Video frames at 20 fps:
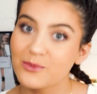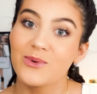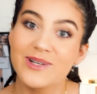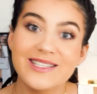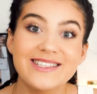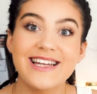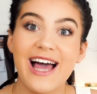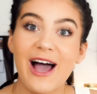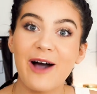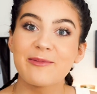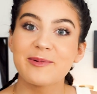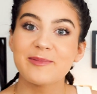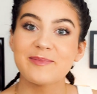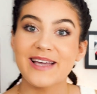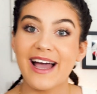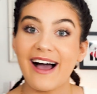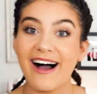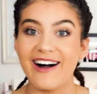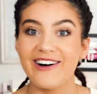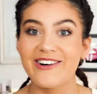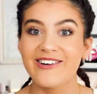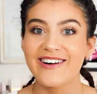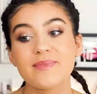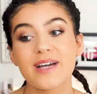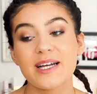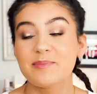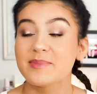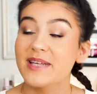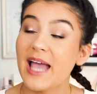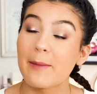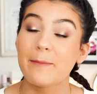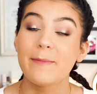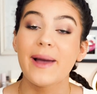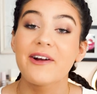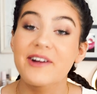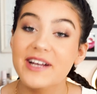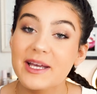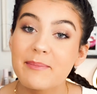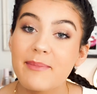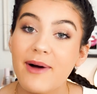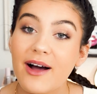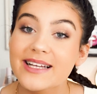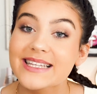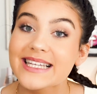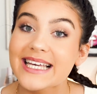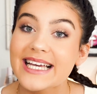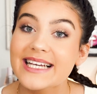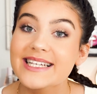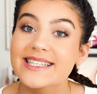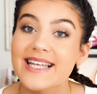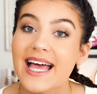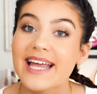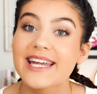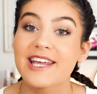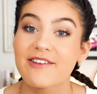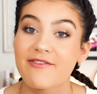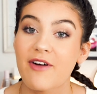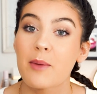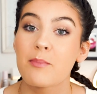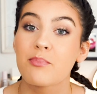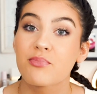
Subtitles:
Wasn't helping me out, and yeah, bearing in mind that he said if I